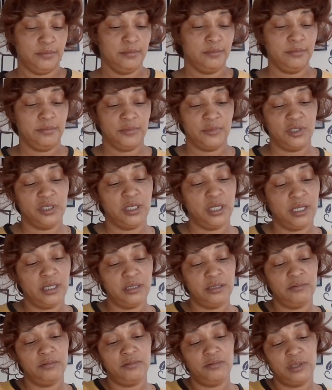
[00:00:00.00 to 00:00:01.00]
Mm-hmm,
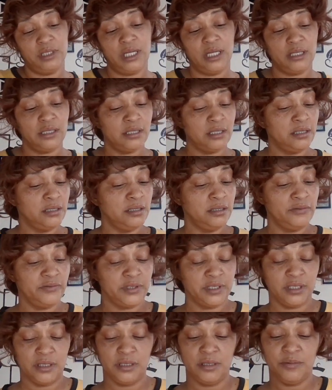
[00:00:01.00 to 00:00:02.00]
okay. Yeah, love
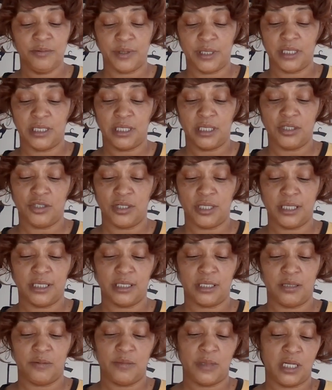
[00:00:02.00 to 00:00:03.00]
and the upright that tried
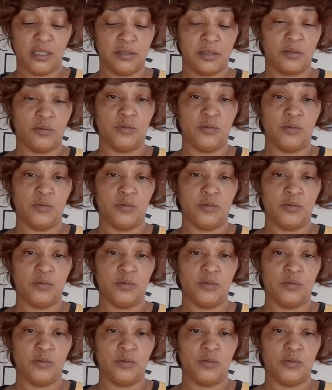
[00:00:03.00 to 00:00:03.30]
to come out,